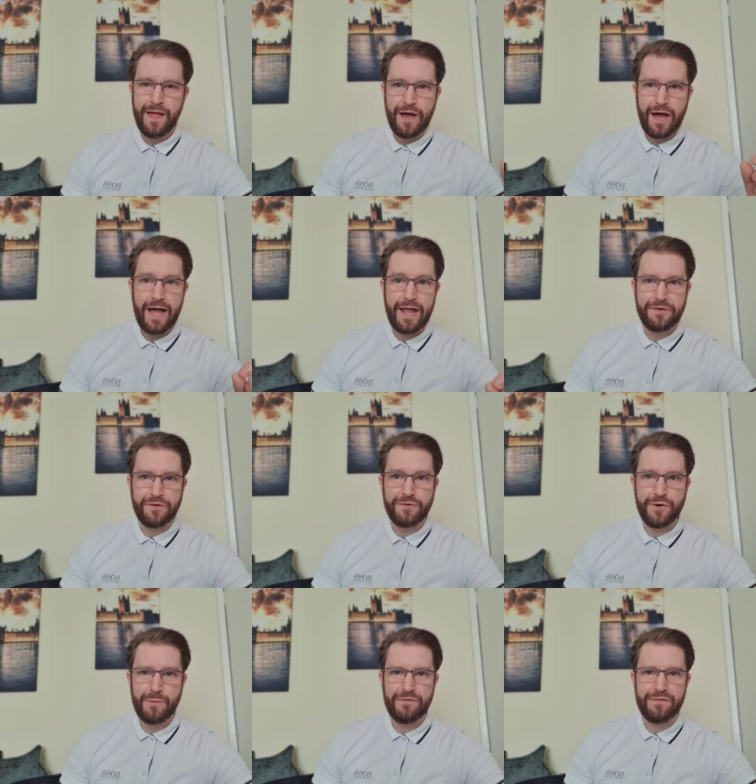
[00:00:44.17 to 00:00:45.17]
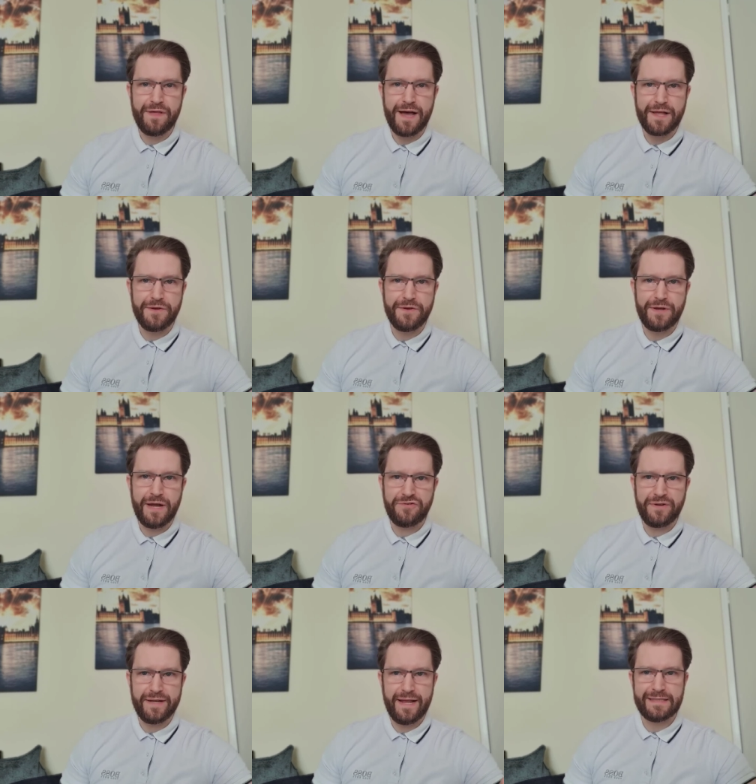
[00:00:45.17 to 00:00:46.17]
And on top of that, you could
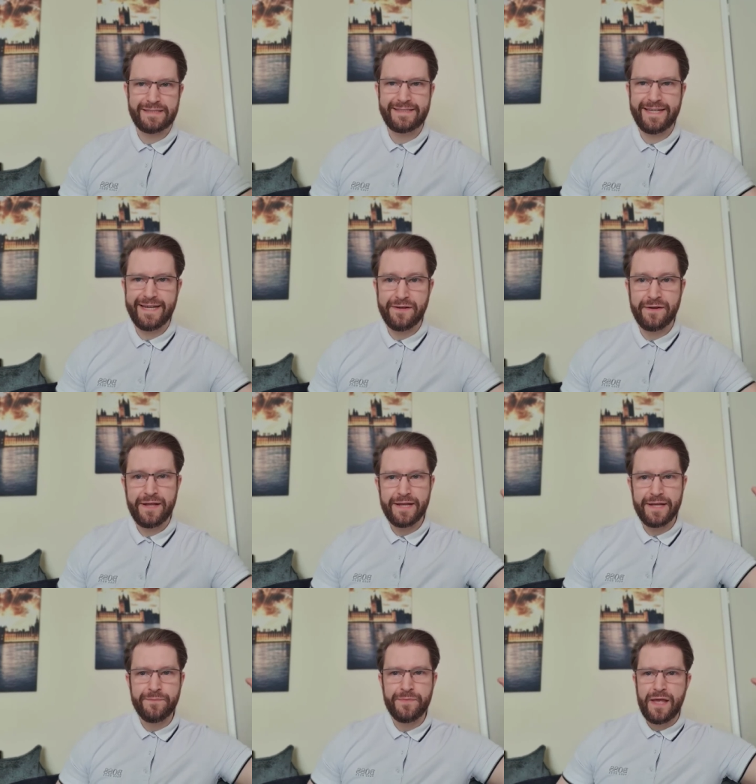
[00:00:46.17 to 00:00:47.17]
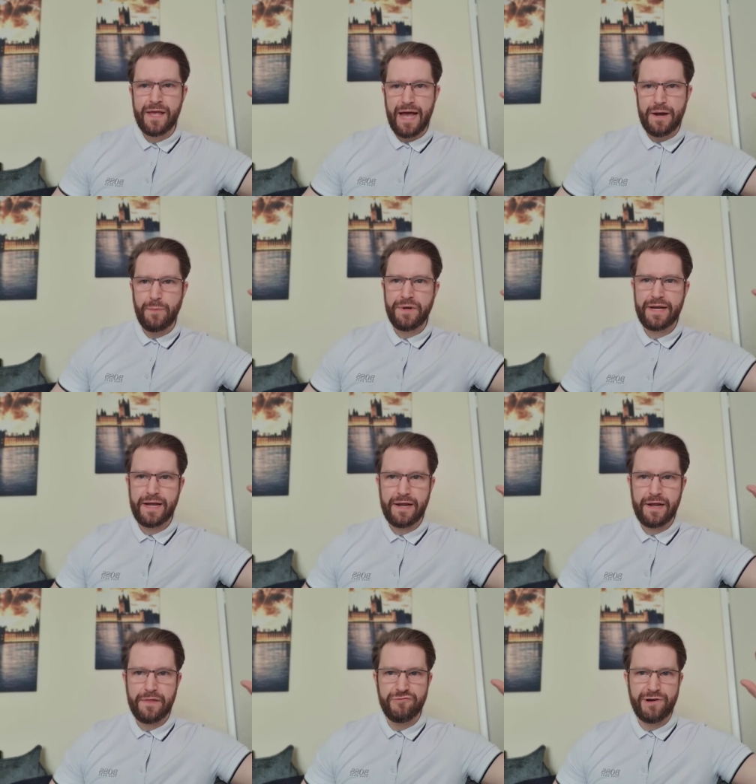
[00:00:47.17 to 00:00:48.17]
actually get a CD, and when you get it
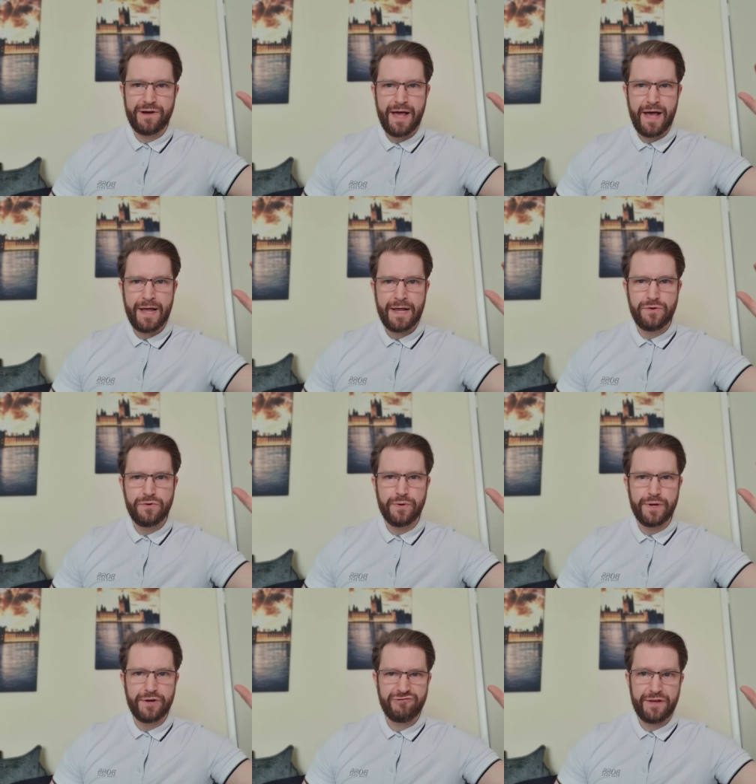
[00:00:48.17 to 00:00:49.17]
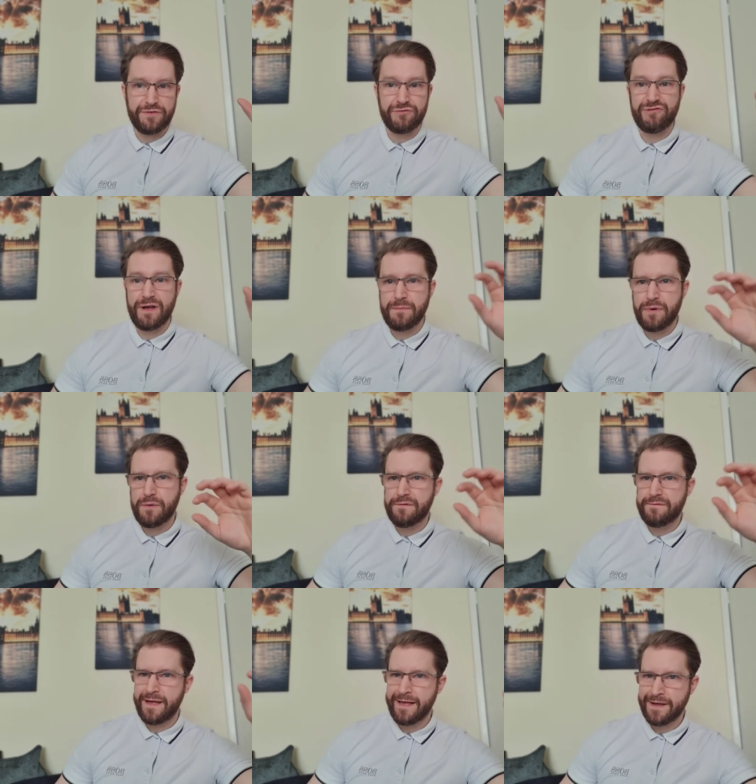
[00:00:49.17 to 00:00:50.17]
at the right angle, it creates a rainbow
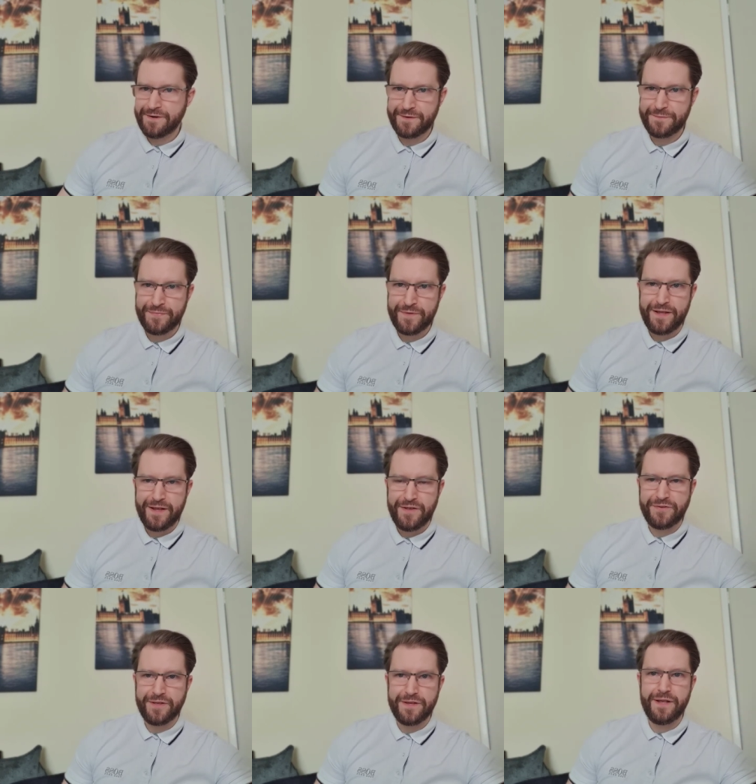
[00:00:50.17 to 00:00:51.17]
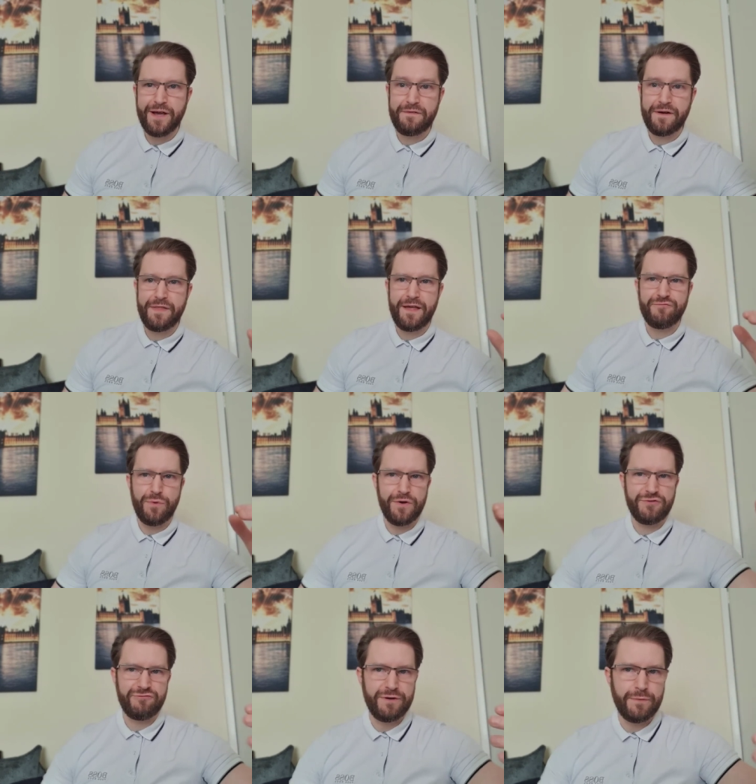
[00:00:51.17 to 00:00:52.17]
effect. So I found that
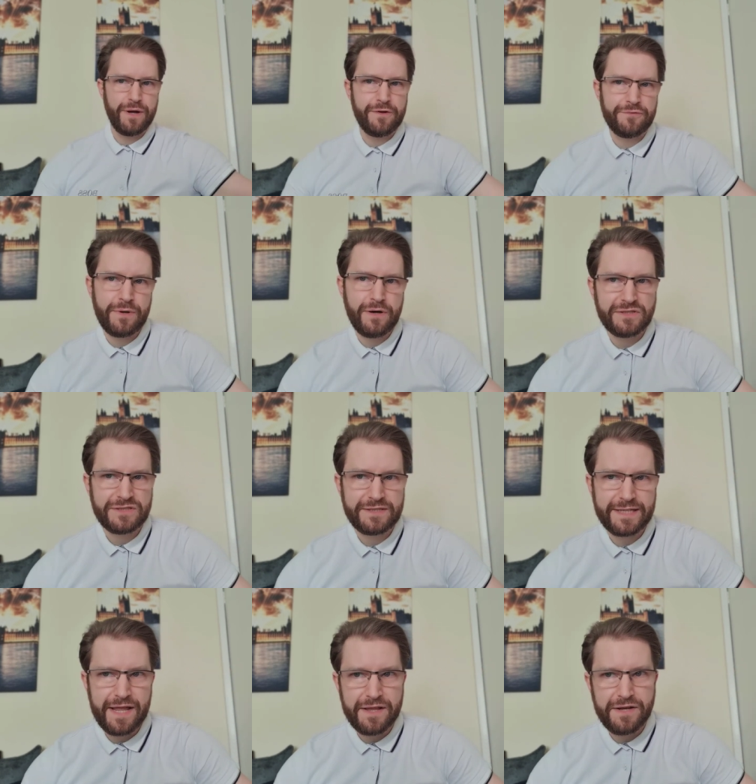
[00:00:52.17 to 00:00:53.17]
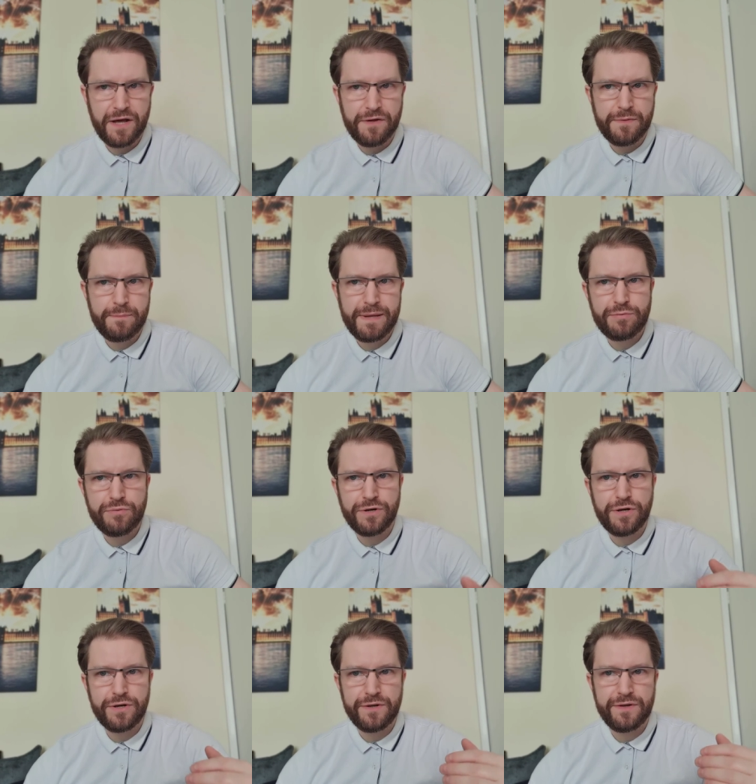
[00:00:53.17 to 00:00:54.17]
works really well as well, just to get you know
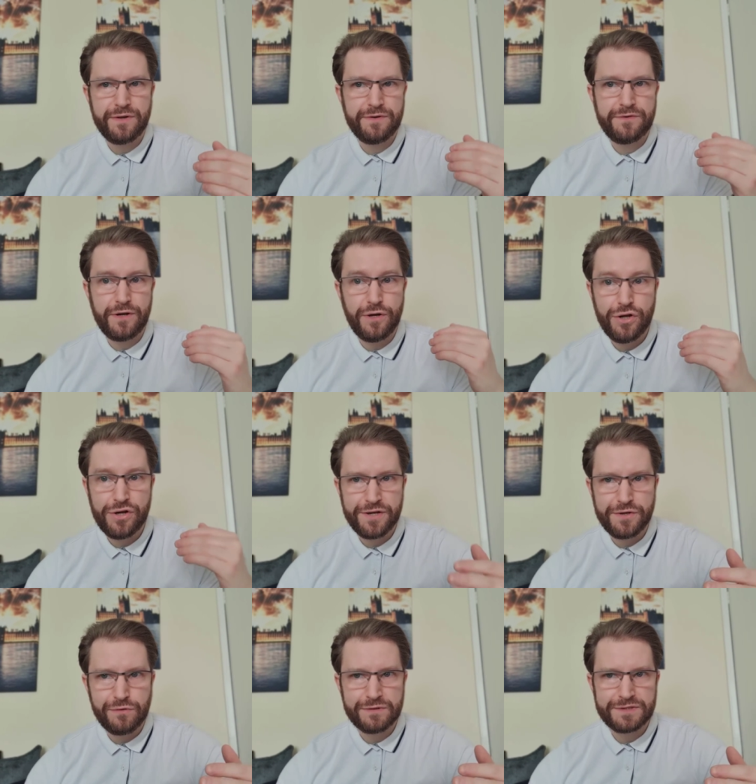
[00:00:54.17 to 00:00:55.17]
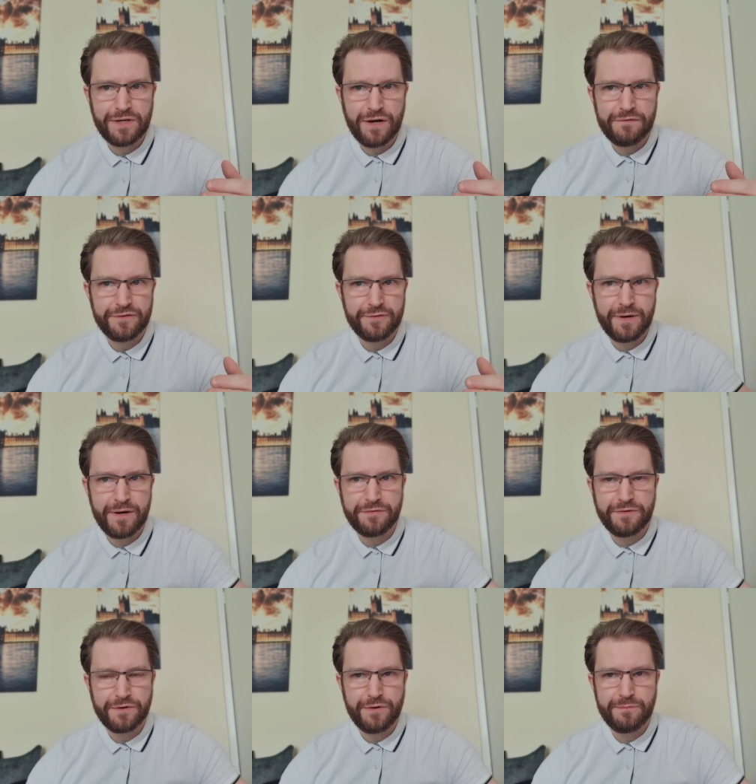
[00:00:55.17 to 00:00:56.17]
people to look at your stuff as opposed
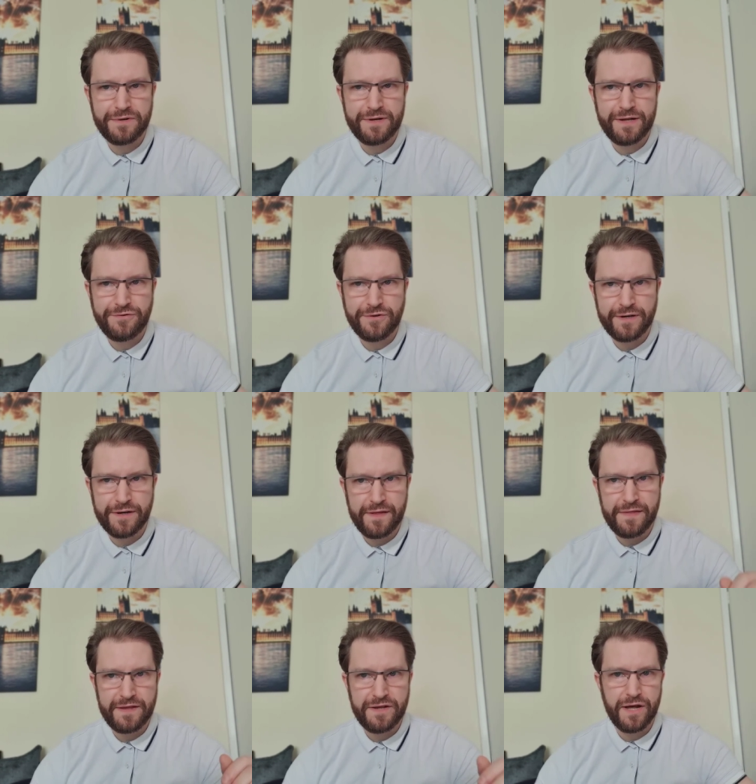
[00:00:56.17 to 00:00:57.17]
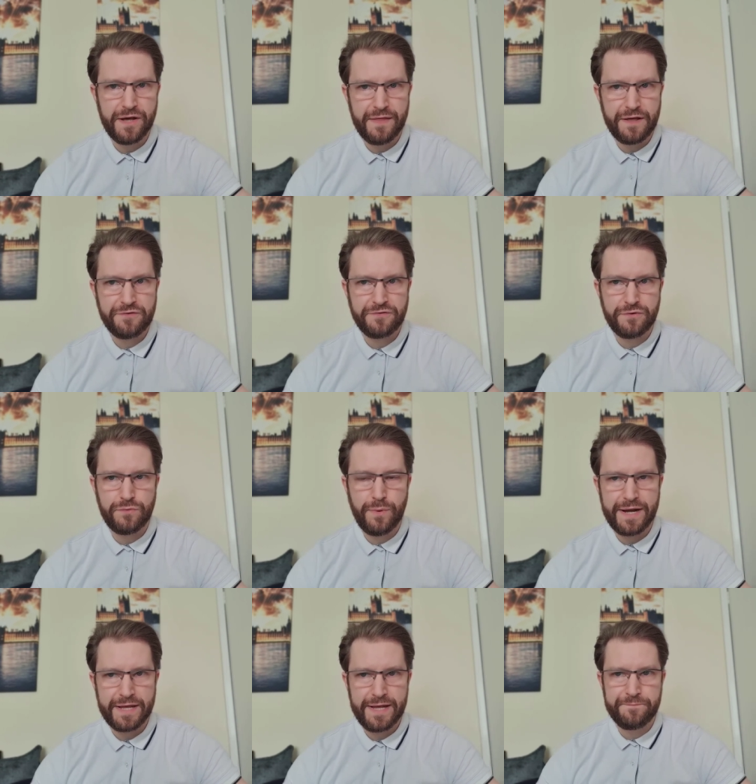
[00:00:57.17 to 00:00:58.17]
to the competition, and then you know that's your
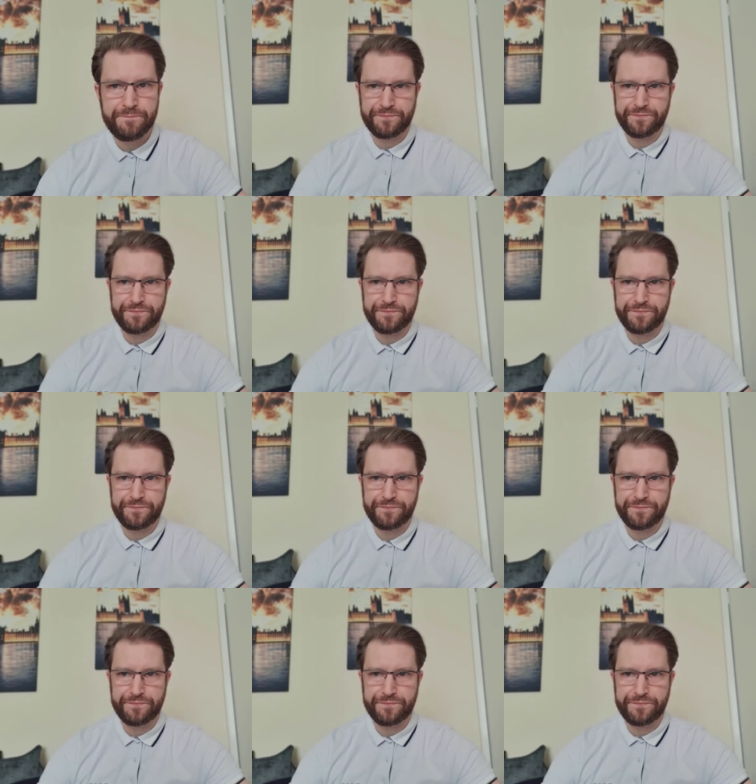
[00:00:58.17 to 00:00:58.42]
way in.